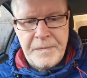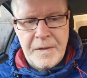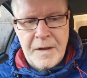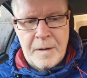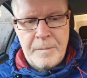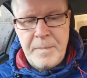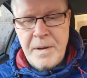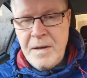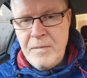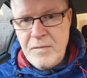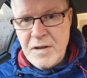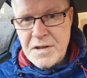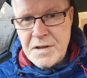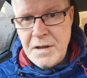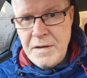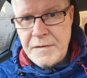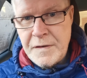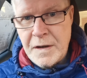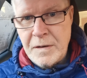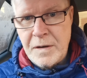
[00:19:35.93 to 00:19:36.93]
are being
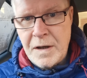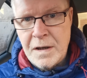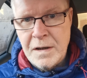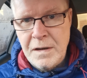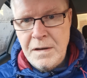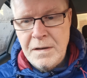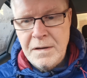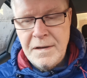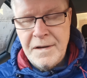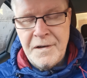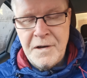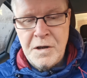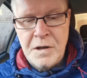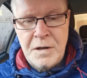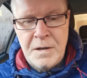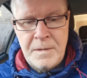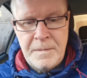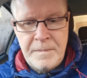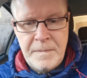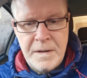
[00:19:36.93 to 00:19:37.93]
received okay.
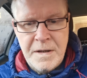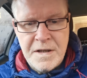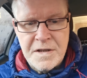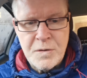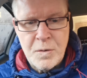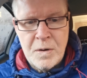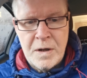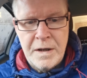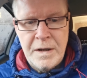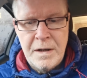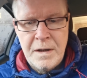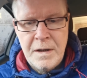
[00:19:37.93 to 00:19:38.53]
Um, it's quite